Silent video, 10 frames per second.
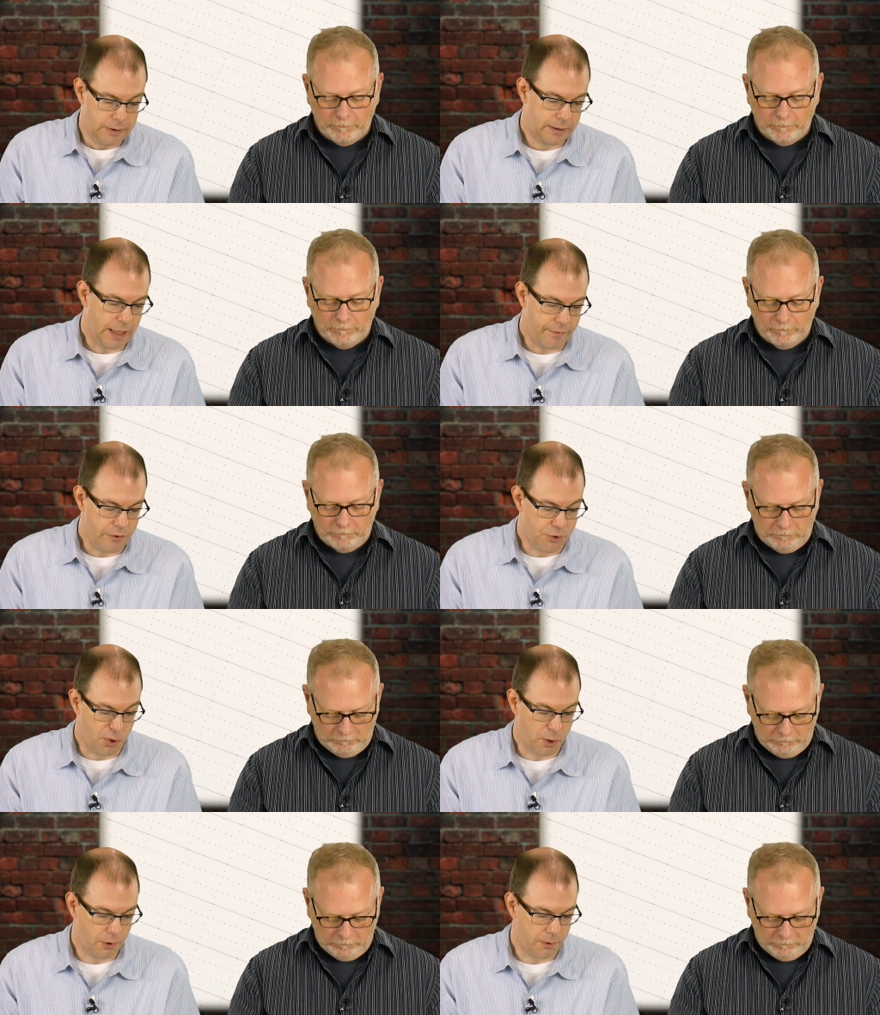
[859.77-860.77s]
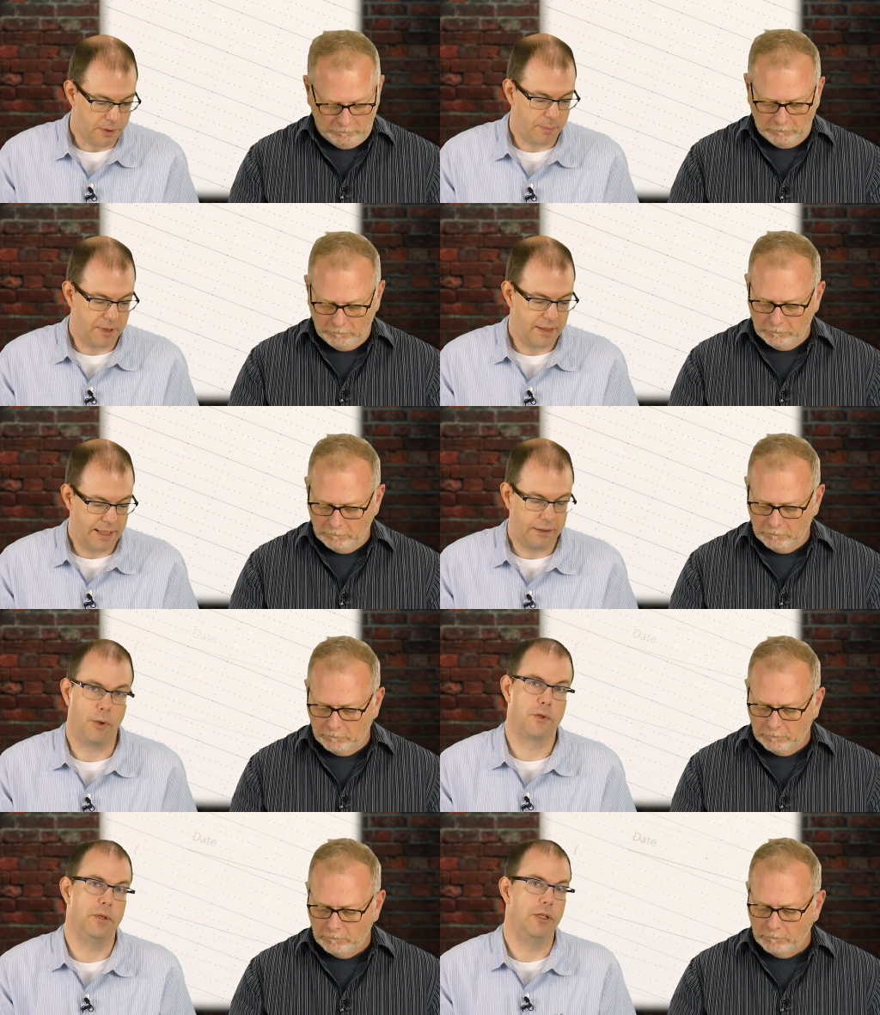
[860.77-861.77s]
Speaker 1: kind of a journal or something to take
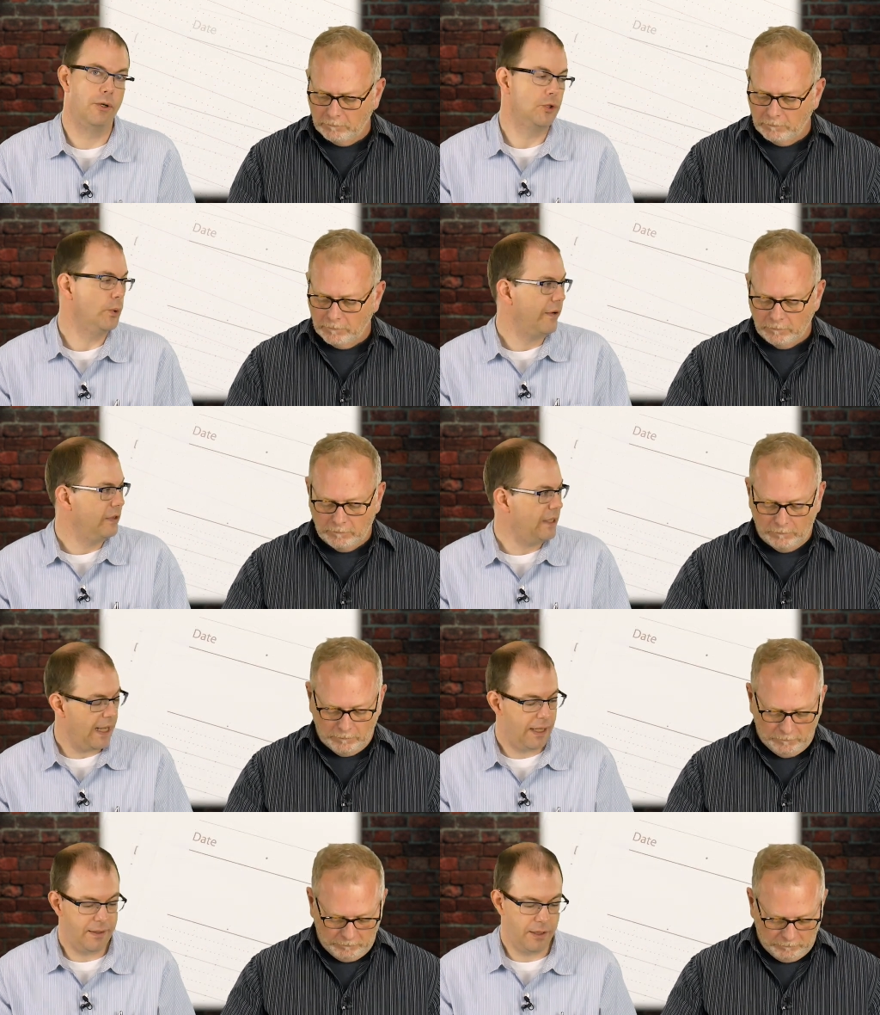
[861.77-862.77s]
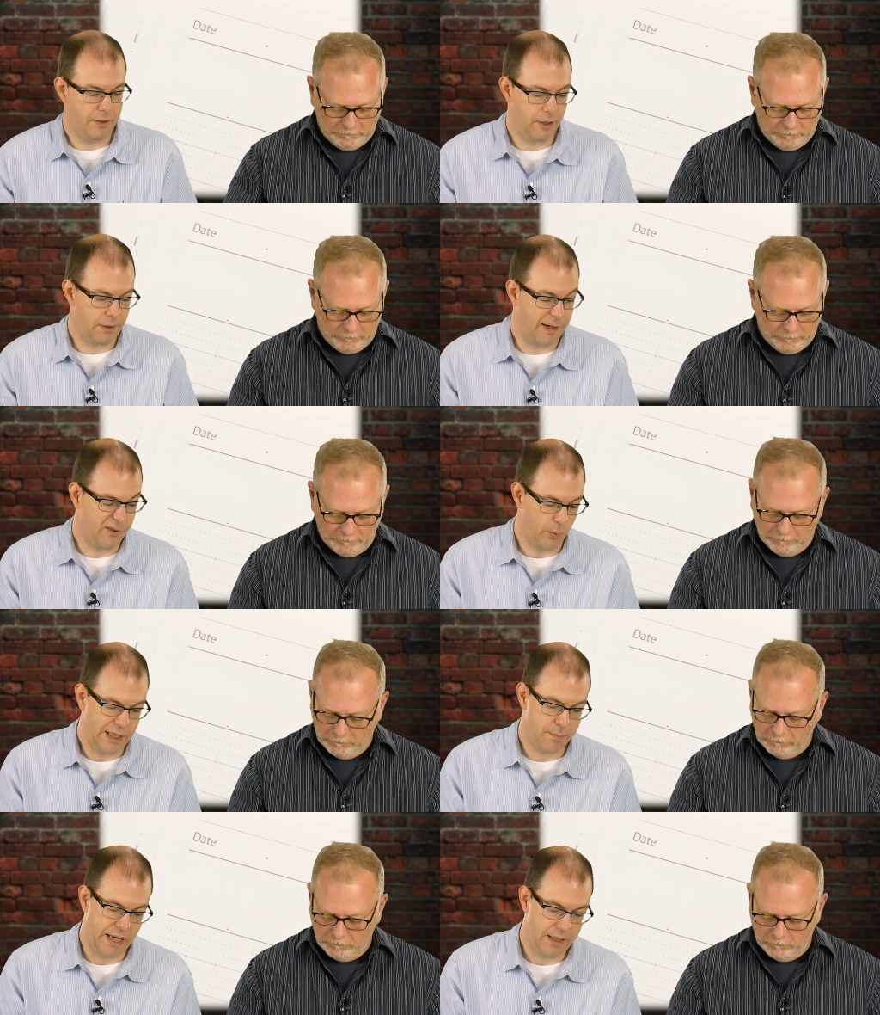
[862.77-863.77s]
notes, but you don't do it every day, then you don't have to
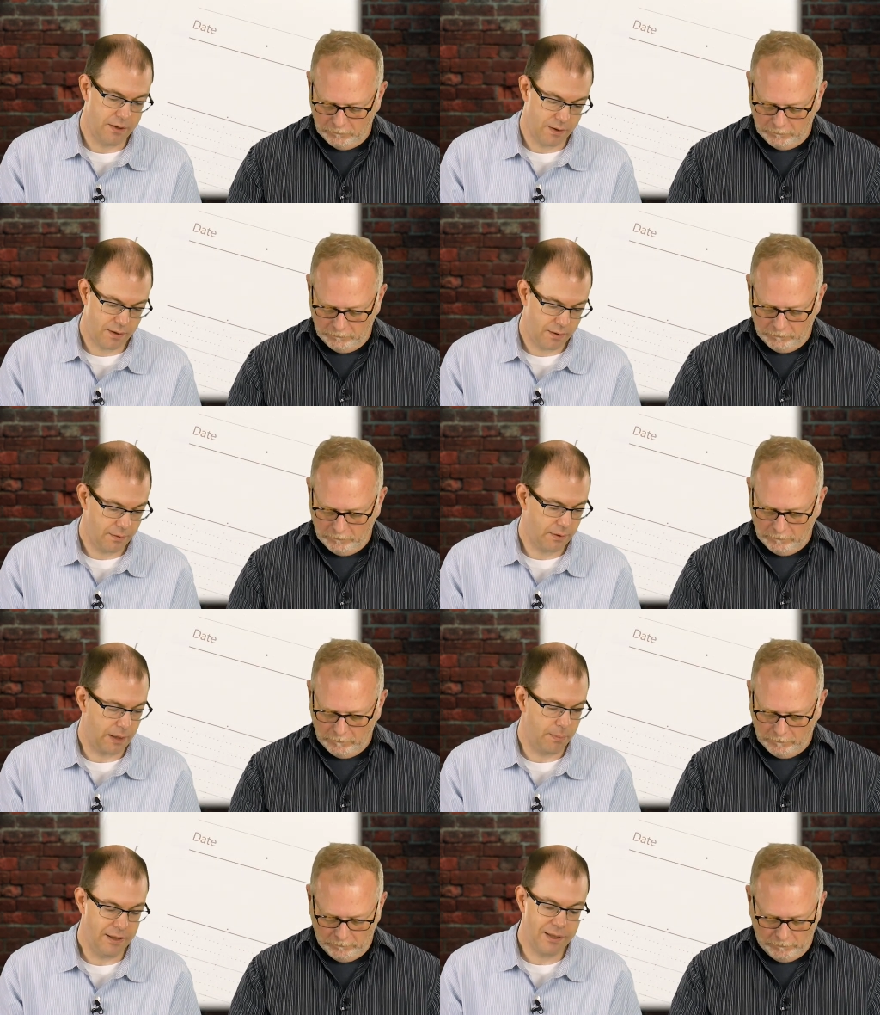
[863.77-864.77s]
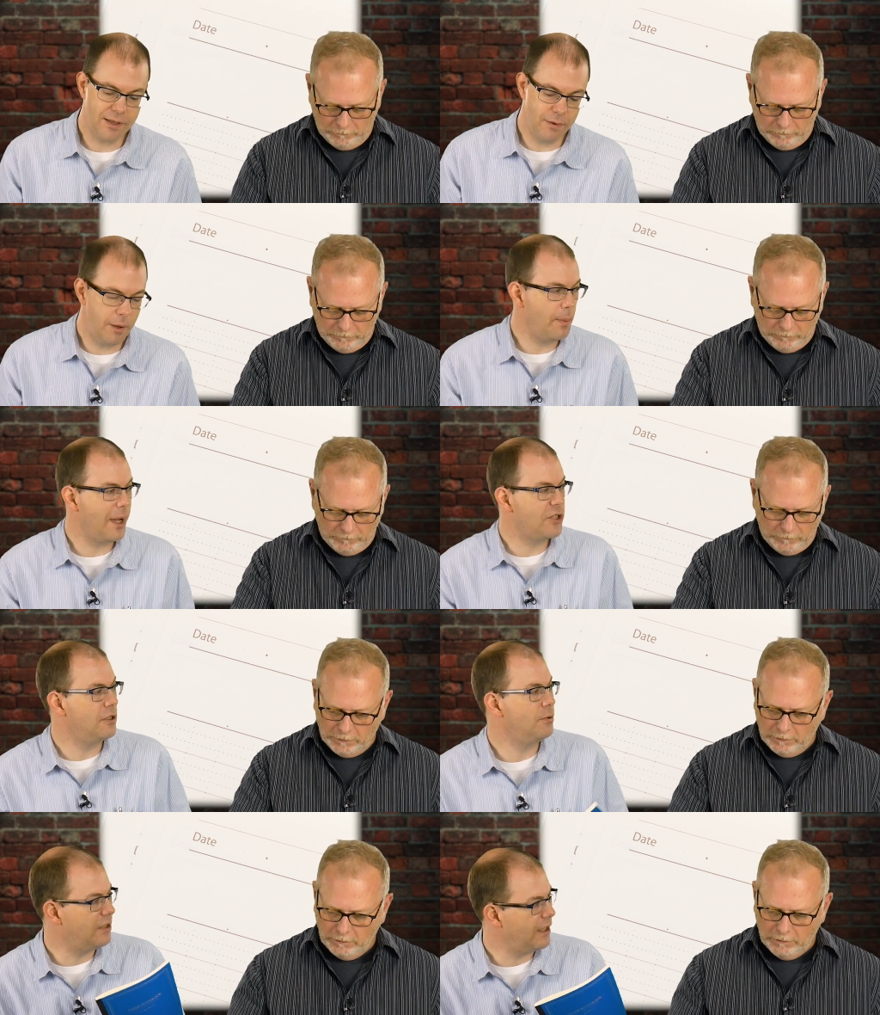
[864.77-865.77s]
waste pages like me. This is, you know, maybe I should
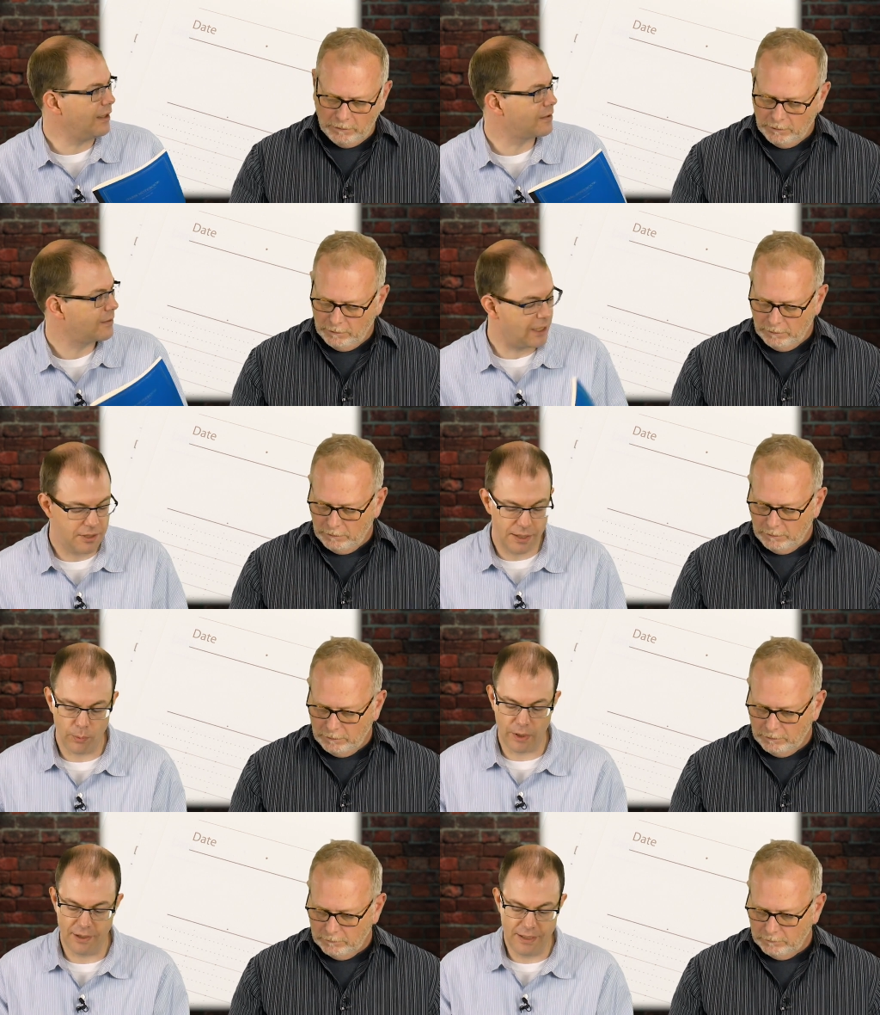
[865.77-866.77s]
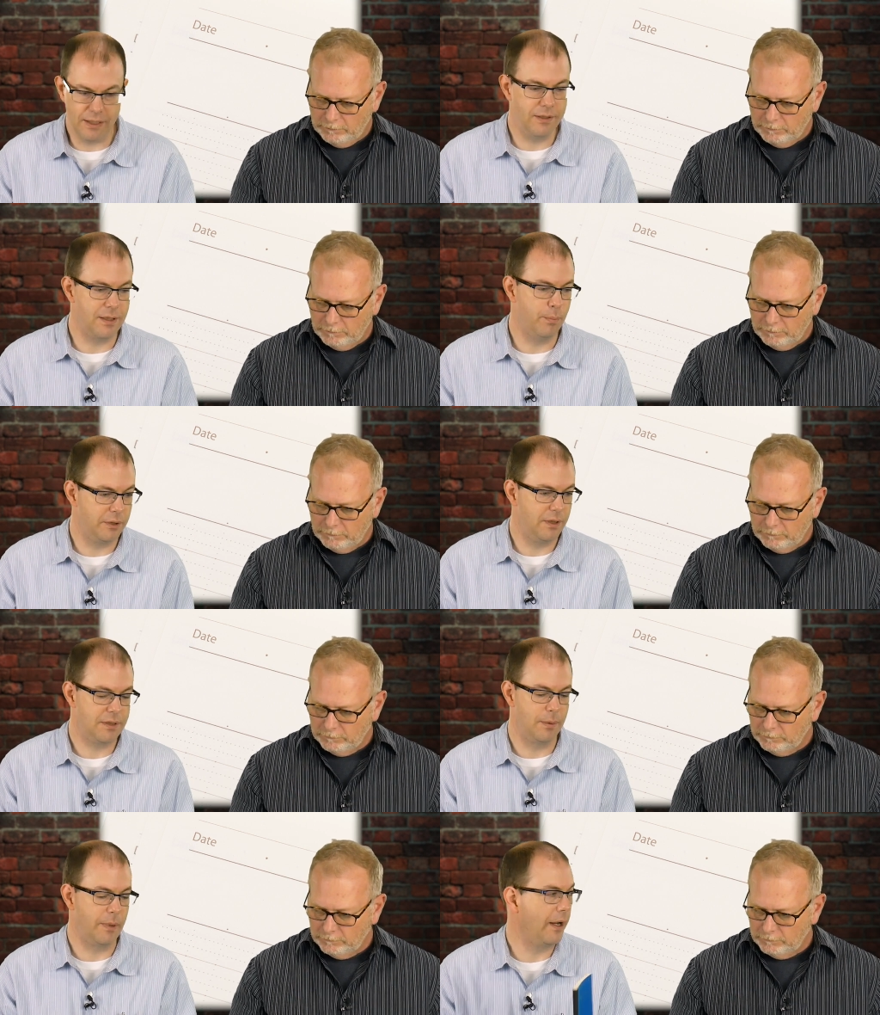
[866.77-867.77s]
do this. I should get one of these and put this
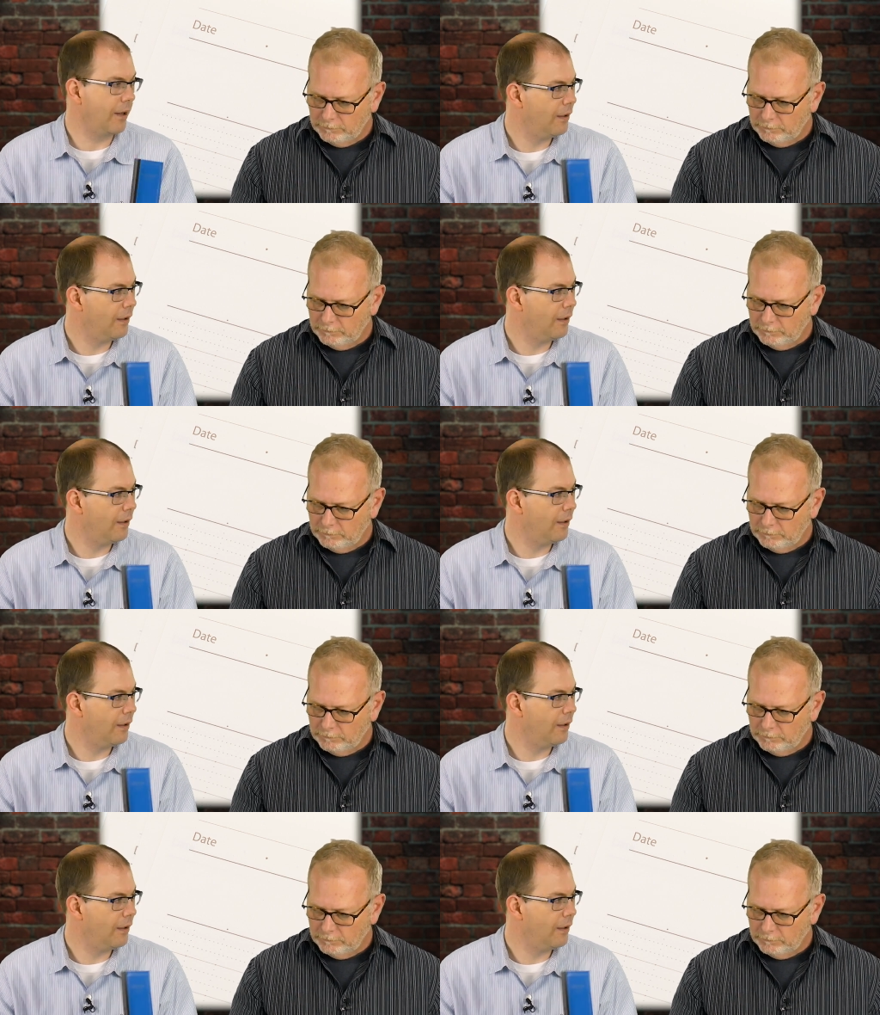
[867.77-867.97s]
in my